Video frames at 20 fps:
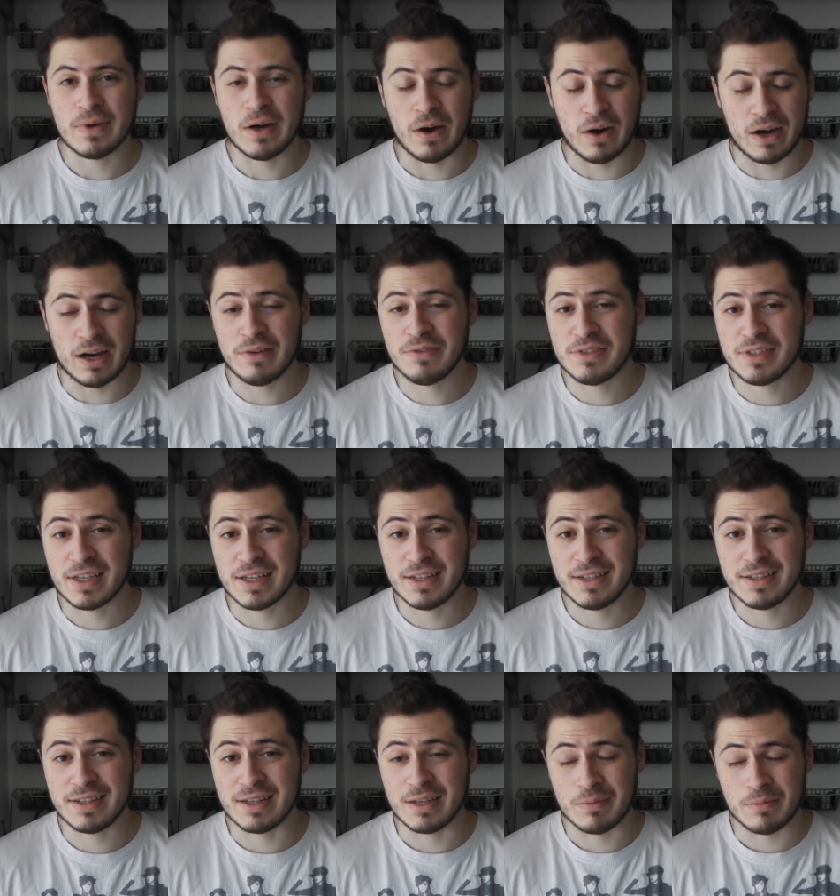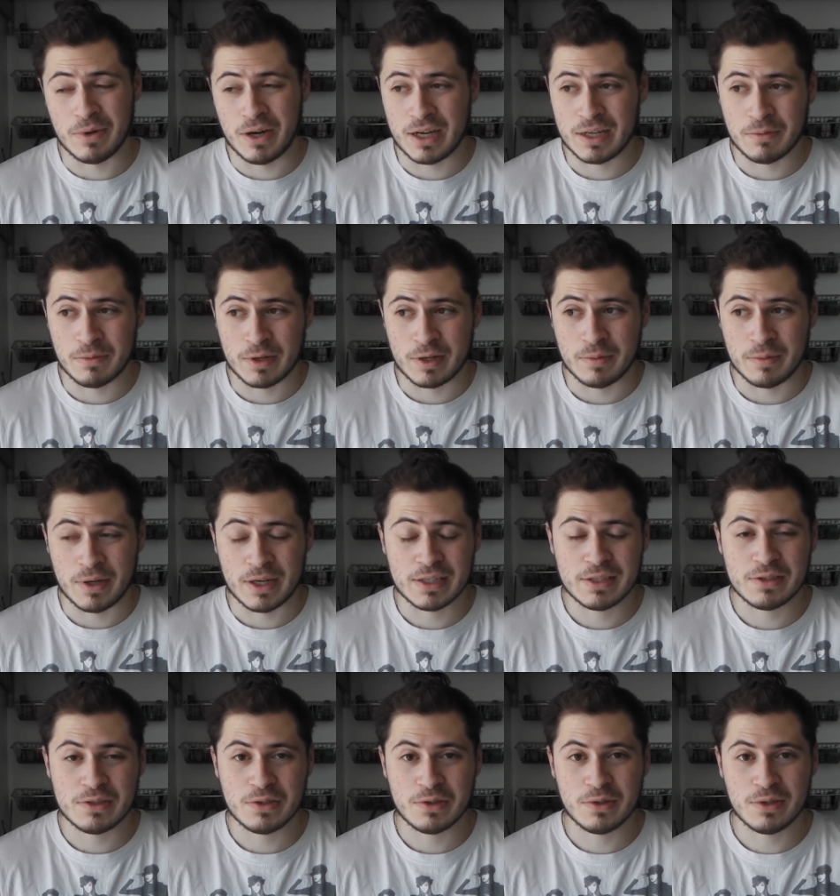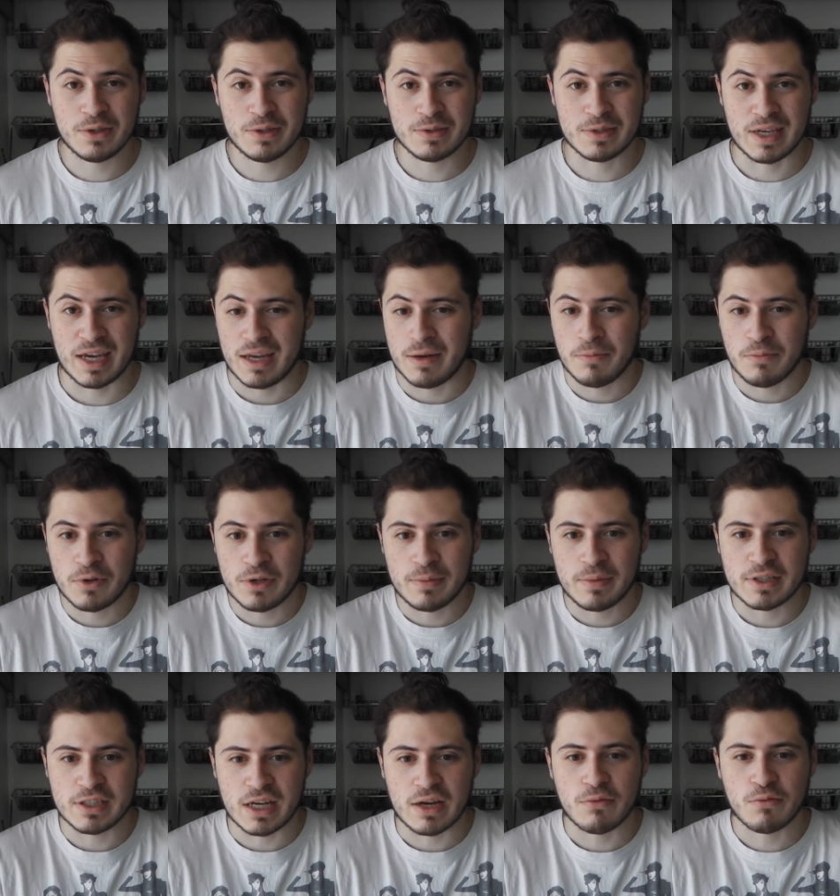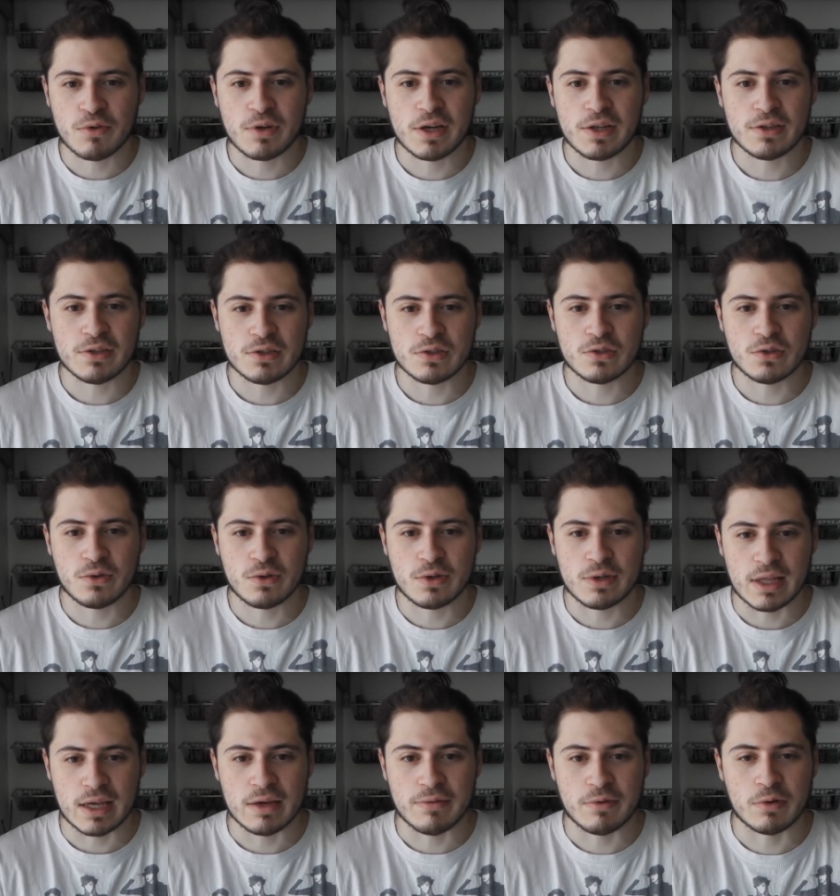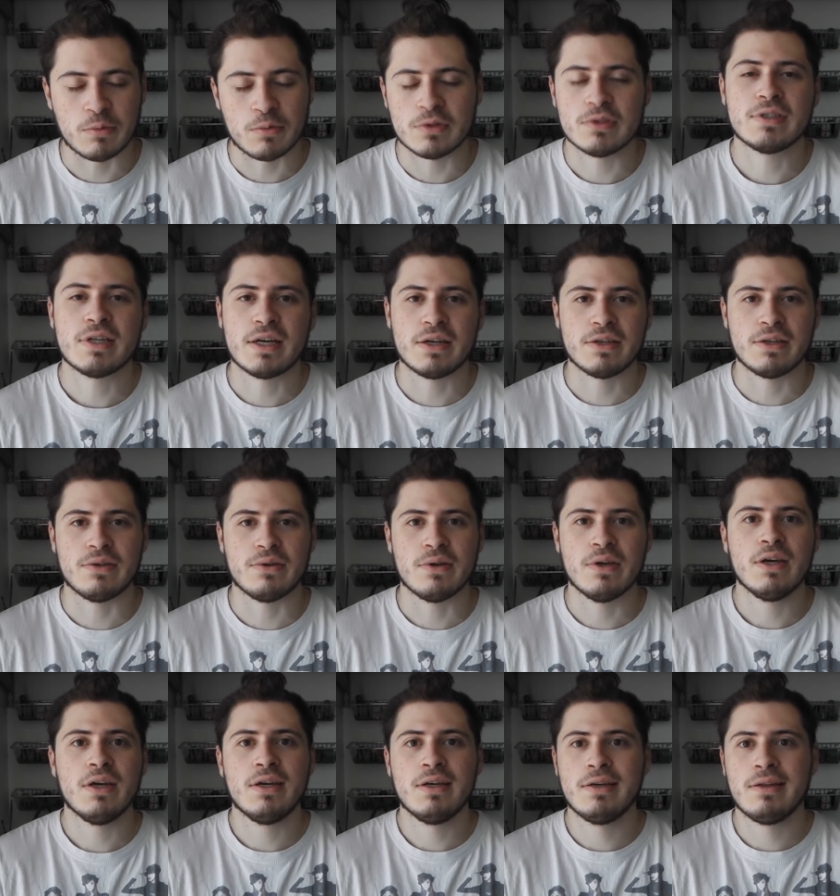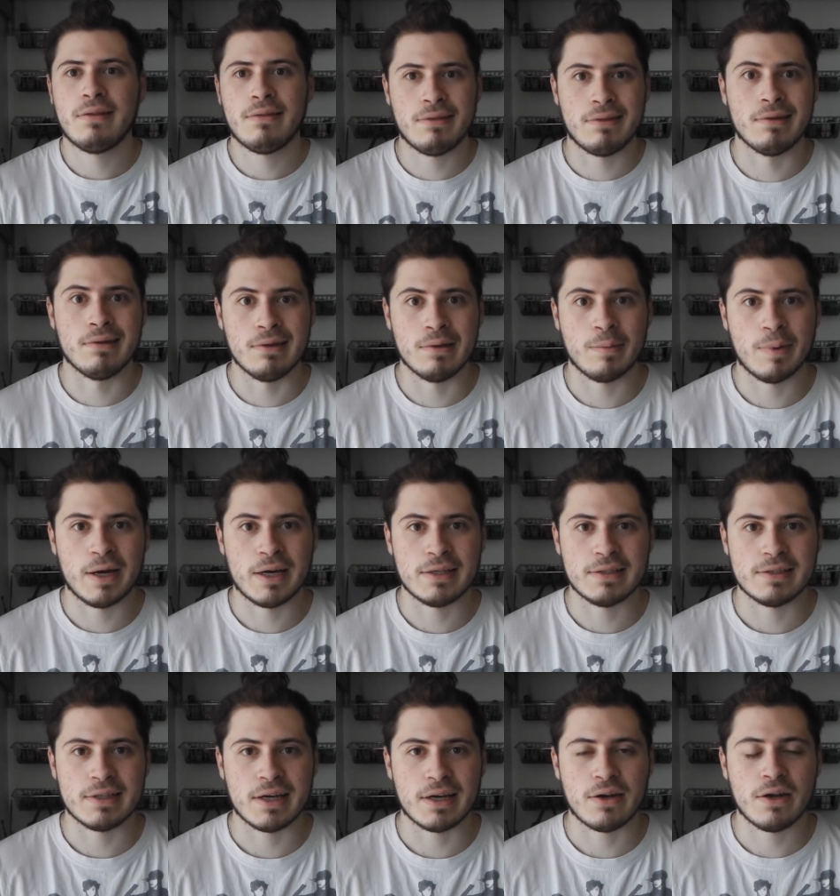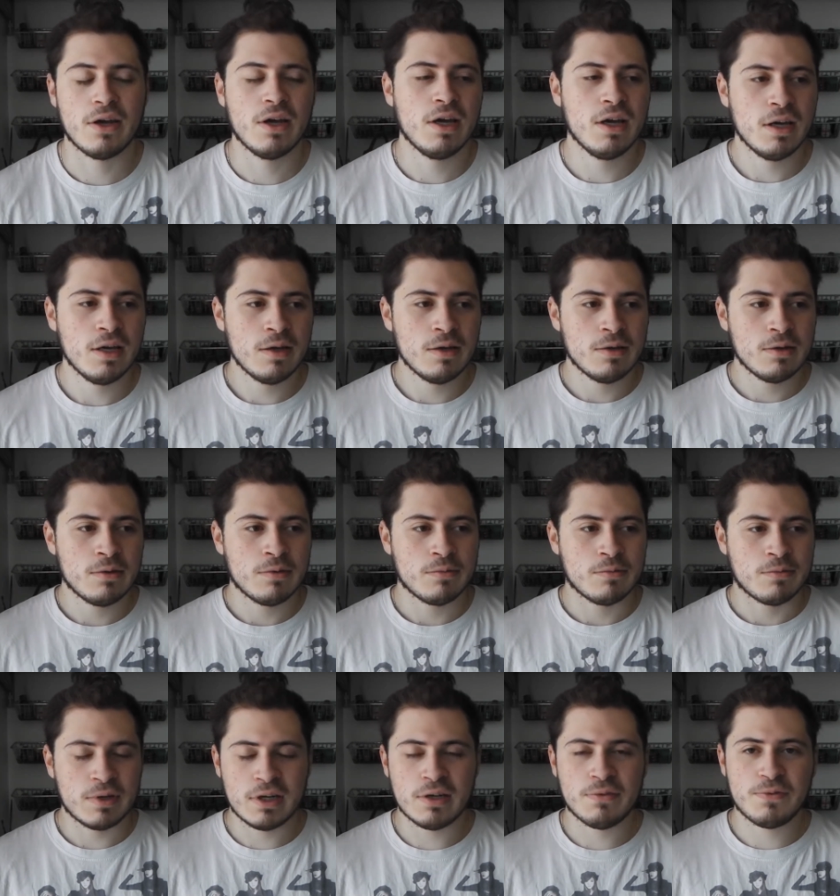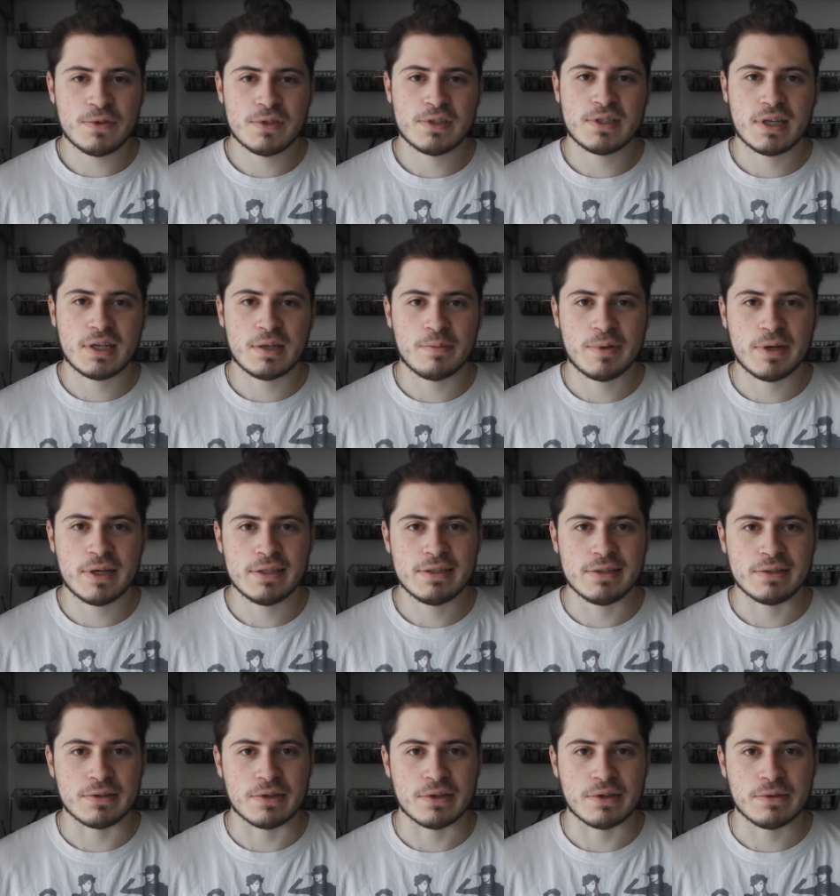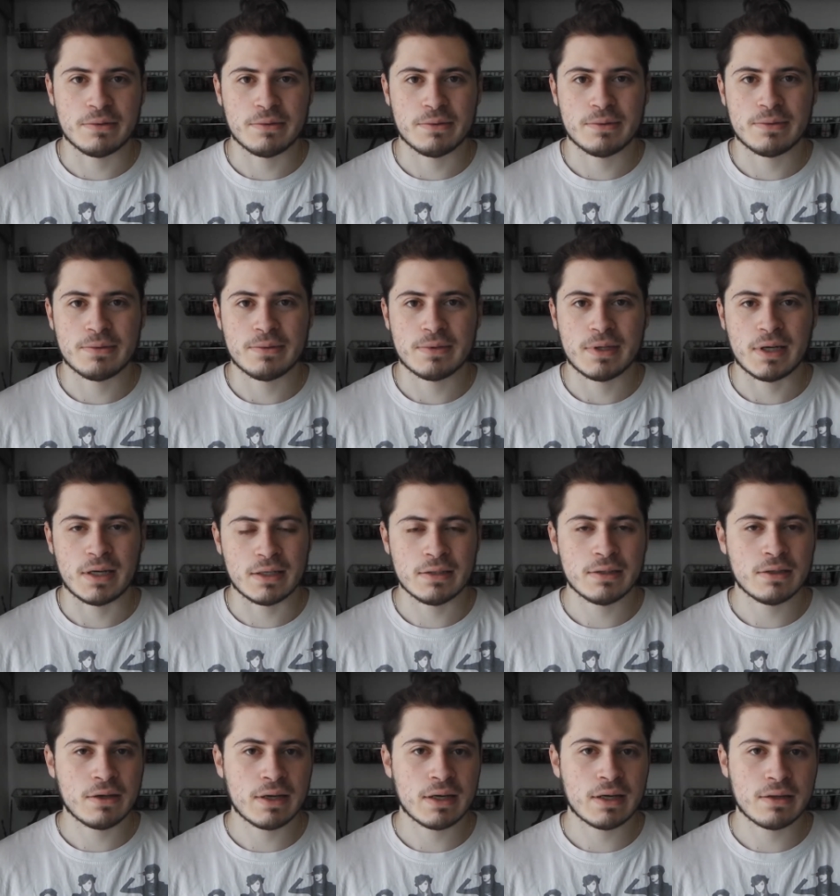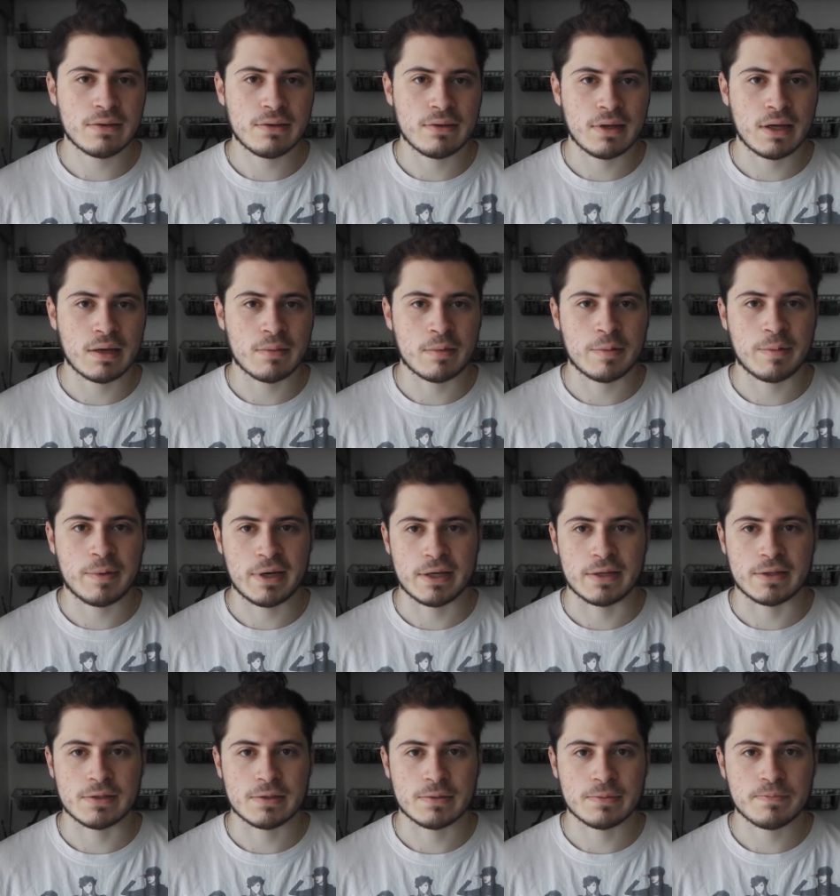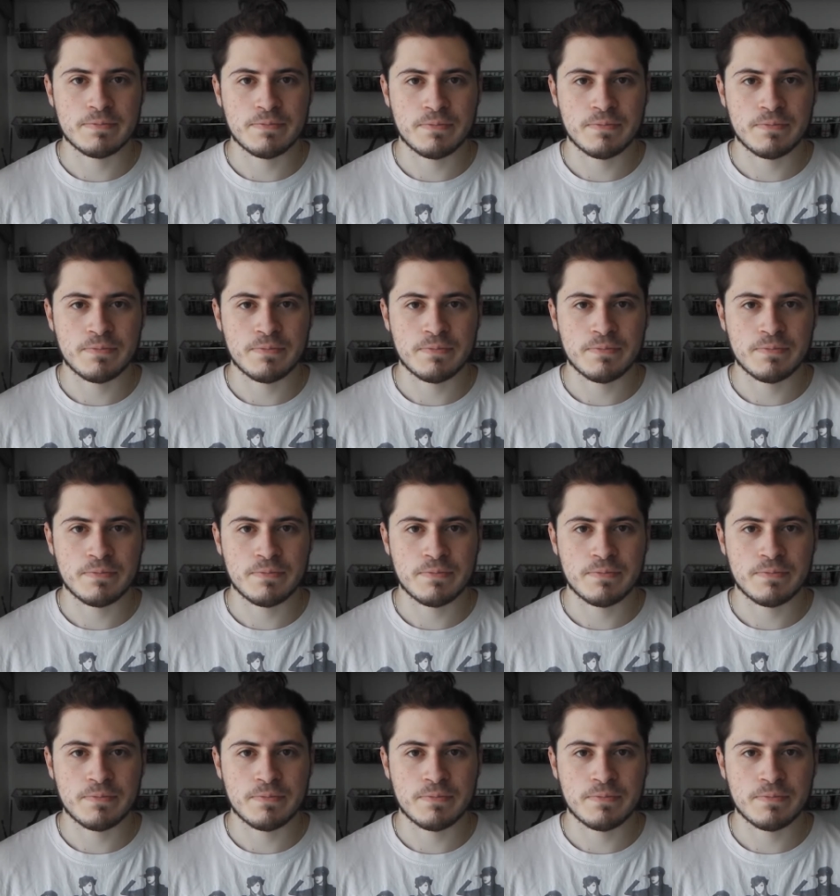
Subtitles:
I've said it in one of my tutorials, and pretty much every other tutorial ever will tell you, thin your paints out. When I first started painting though, I didn't know how to thin out my paints.